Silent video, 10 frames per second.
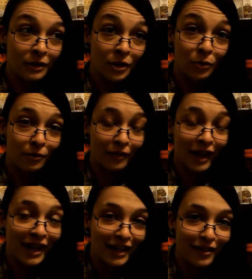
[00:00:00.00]

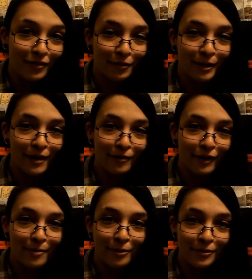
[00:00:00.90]
notified of whenever
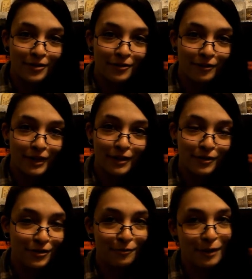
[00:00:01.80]
I post new
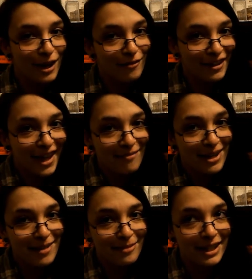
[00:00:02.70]
videos, whenever that
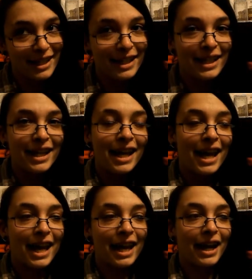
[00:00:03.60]
may be.
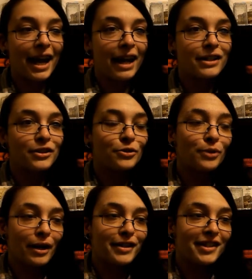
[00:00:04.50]
And I do
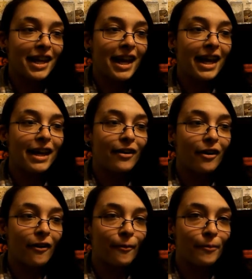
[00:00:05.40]
want to say
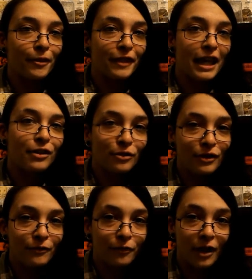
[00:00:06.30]
thank you
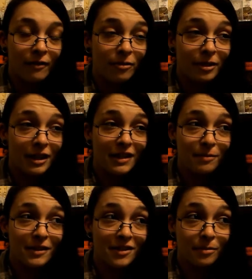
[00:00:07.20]
for everybody that's
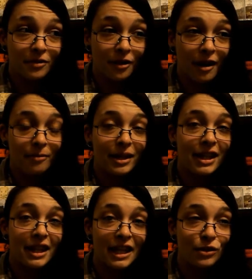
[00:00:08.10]
been subscribing.
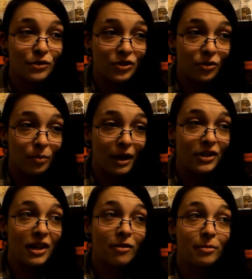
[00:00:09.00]
Thank you so
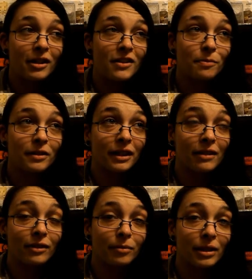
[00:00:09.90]
much. Everybody that's been
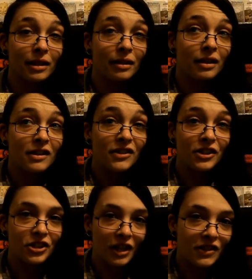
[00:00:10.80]
leaving me
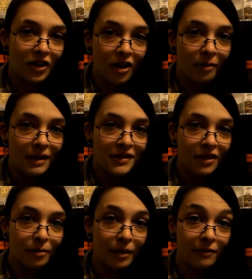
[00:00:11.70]
such nice comments
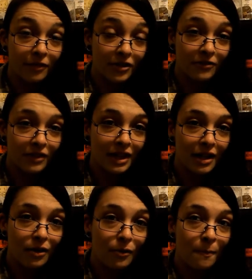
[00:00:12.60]
on my first
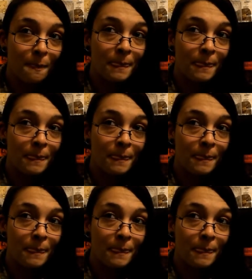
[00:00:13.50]
video.